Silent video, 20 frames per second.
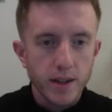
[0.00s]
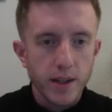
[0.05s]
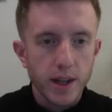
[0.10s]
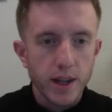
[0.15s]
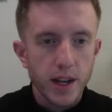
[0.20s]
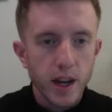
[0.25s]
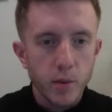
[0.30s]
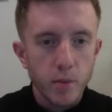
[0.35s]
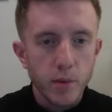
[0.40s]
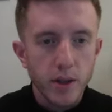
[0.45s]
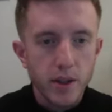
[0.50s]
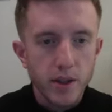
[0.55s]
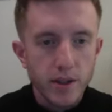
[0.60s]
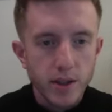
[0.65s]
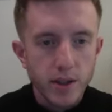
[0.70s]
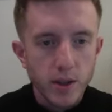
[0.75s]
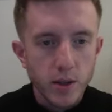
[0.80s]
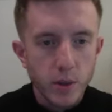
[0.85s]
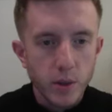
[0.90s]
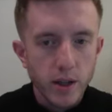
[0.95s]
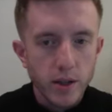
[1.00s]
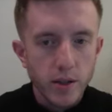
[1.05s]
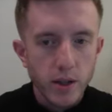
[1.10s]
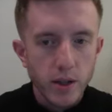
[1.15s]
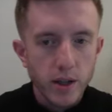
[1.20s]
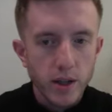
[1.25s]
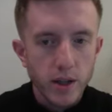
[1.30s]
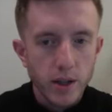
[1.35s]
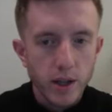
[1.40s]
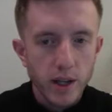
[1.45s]
say I'm in this
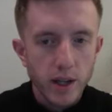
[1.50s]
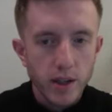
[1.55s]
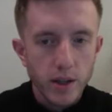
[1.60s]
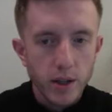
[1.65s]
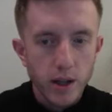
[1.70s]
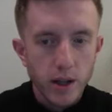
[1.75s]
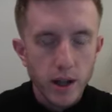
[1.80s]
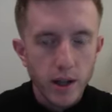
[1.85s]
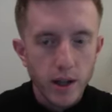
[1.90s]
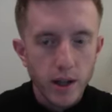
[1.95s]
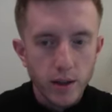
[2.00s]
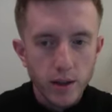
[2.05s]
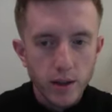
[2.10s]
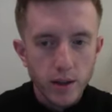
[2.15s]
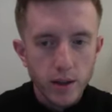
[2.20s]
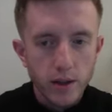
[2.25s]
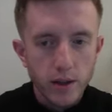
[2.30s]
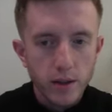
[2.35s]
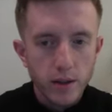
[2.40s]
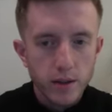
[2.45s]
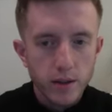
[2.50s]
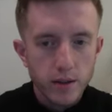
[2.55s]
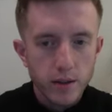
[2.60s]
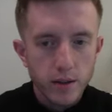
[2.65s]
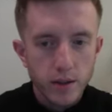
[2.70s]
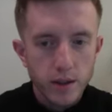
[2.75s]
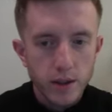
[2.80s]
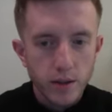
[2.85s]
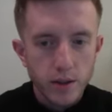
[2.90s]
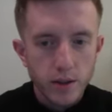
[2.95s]
situation and you're like, look,
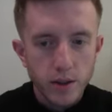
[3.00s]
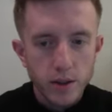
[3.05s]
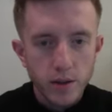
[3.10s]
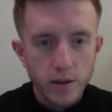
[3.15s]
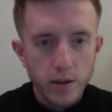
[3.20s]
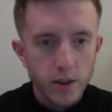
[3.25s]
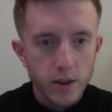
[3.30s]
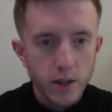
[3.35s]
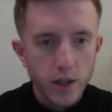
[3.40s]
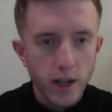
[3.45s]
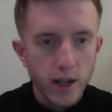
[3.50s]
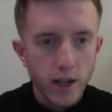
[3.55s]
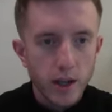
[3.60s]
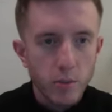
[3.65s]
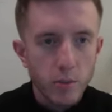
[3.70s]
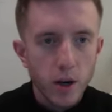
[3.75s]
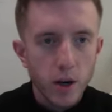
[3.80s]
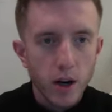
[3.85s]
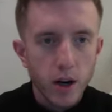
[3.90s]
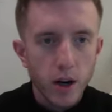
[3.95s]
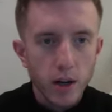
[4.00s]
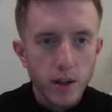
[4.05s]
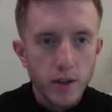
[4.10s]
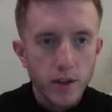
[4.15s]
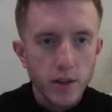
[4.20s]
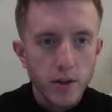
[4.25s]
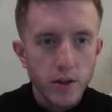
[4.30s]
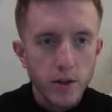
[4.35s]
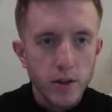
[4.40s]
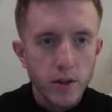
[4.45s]
dude, did you hit your mark?
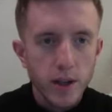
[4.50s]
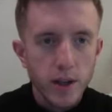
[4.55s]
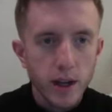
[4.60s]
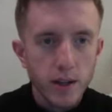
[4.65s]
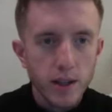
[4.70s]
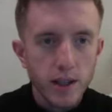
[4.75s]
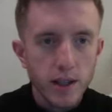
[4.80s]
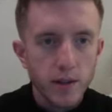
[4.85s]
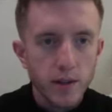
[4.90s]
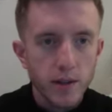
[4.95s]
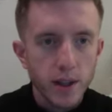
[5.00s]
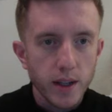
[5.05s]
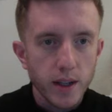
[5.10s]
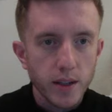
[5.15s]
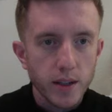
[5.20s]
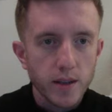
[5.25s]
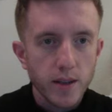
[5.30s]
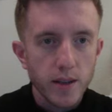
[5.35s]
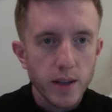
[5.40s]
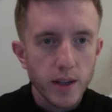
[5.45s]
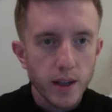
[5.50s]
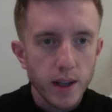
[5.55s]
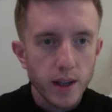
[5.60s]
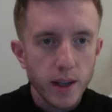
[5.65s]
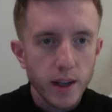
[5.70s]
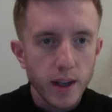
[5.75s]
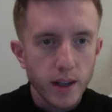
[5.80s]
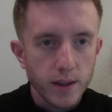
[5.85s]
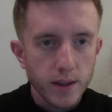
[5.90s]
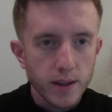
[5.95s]
Did you do your activities?
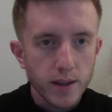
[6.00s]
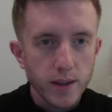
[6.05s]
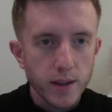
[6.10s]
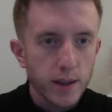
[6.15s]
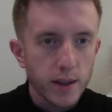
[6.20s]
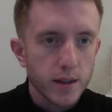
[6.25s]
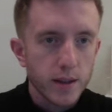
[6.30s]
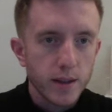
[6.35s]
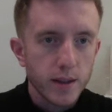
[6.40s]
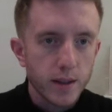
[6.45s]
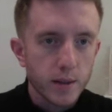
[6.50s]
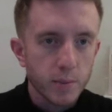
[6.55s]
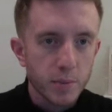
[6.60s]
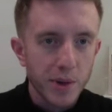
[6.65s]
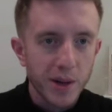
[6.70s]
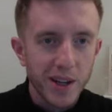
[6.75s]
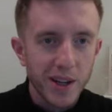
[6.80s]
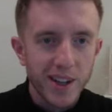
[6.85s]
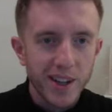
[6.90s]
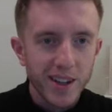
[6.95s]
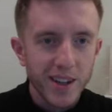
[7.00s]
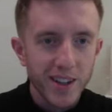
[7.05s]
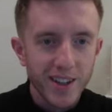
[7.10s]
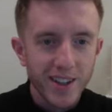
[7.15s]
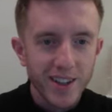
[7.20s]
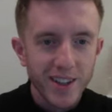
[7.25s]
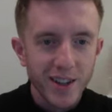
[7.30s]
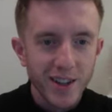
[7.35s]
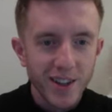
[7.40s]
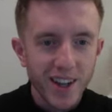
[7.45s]
It's pretty,
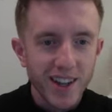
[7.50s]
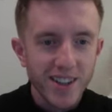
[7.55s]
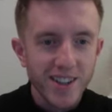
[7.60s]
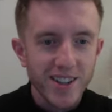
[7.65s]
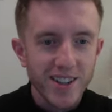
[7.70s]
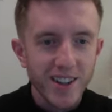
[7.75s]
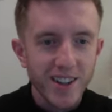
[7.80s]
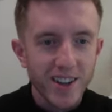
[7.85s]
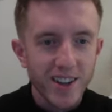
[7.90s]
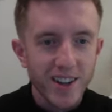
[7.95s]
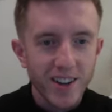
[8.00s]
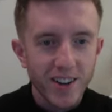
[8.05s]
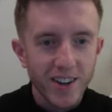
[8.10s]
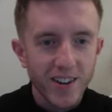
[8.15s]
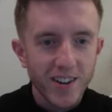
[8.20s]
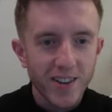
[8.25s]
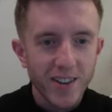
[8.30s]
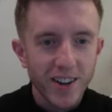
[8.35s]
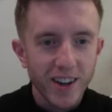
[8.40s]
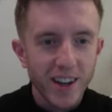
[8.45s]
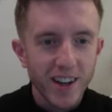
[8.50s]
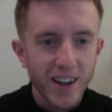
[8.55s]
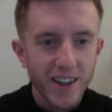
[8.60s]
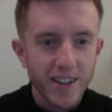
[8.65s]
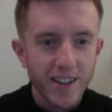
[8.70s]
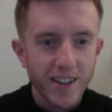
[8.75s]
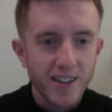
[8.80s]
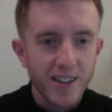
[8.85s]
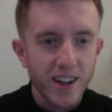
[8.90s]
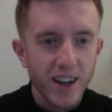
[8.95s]
yes or no,
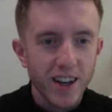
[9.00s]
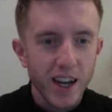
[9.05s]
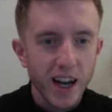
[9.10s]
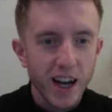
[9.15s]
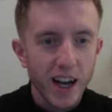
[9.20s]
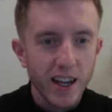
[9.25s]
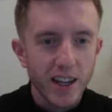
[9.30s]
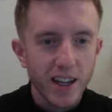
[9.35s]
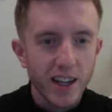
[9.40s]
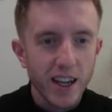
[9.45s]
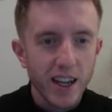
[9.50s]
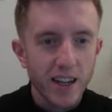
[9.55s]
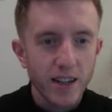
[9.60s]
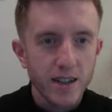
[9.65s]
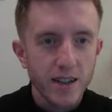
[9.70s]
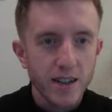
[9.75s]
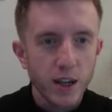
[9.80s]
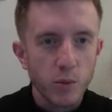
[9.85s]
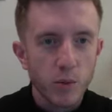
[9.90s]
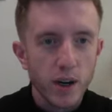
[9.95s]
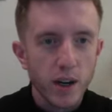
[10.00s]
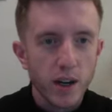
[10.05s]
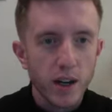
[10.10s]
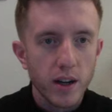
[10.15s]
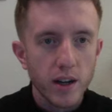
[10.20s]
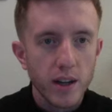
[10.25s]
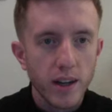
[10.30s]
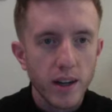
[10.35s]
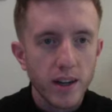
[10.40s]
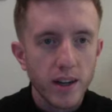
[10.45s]
right? I can't say,
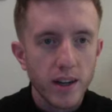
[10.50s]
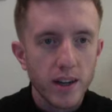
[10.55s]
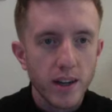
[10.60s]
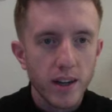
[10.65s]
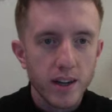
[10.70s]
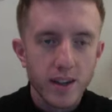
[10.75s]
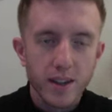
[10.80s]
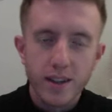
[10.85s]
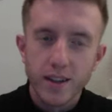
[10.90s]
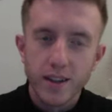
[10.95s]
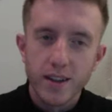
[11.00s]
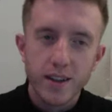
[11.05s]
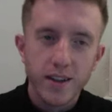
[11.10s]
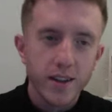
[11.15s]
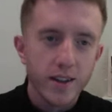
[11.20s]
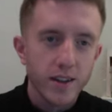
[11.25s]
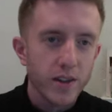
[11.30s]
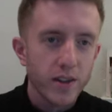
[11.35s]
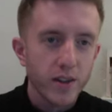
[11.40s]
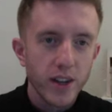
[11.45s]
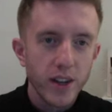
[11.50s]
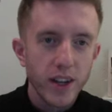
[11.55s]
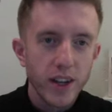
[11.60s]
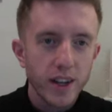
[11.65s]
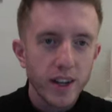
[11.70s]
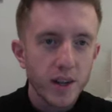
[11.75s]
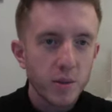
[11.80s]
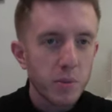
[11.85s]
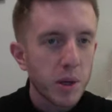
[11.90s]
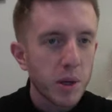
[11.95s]
well, they didn't,
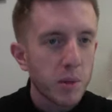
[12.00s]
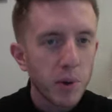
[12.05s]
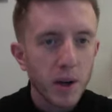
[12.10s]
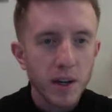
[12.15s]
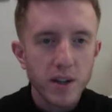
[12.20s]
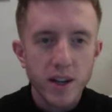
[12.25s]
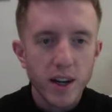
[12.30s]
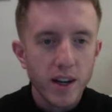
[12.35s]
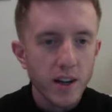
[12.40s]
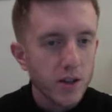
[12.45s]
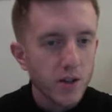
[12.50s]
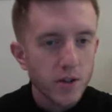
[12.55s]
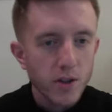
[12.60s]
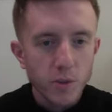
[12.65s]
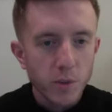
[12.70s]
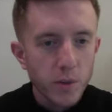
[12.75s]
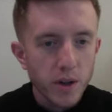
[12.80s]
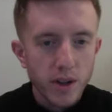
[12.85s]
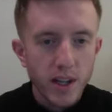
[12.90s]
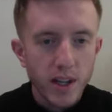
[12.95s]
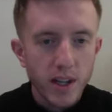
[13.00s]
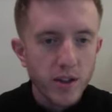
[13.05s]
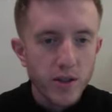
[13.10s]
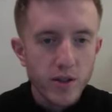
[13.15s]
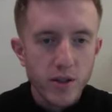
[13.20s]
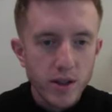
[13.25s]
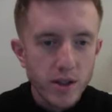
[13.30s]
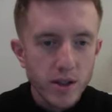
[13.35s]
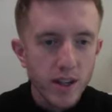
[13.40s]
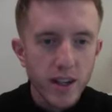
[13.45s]
the people I talked to just weren't
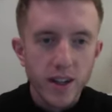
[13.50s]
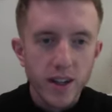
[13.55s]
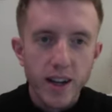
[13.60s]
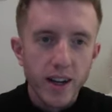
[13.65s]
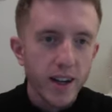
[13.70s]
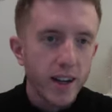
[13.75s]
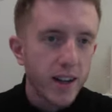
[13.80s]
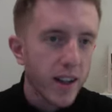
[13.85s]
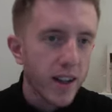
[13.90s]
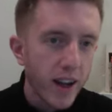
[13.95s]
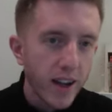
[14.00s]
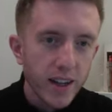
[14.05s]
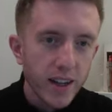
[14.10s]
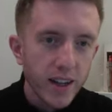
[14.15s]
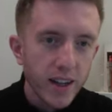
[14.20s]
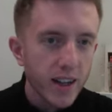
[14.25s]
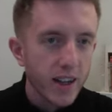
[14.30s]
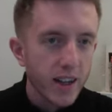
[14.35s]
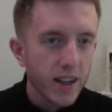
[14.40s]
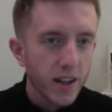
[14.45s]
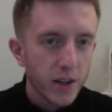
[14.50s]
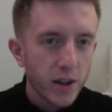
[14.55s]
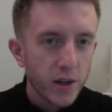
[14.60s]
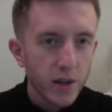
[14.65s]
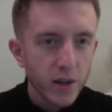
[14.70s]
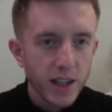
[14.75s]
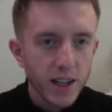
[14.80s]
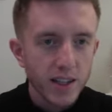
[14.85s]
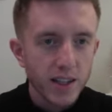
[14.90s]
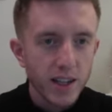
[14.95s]
interested. They didn't like
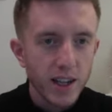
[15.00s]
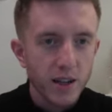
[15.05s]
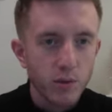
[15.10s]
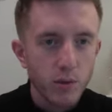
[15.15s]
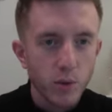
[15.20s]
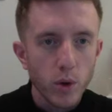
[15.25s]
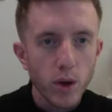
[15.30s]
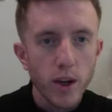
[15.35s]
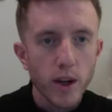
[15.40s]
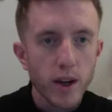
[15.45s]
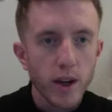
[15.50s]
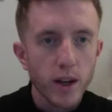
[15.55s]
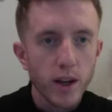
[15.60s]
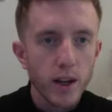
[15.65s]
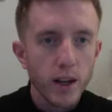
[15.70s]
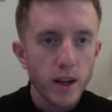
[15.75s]
it. That's kind of where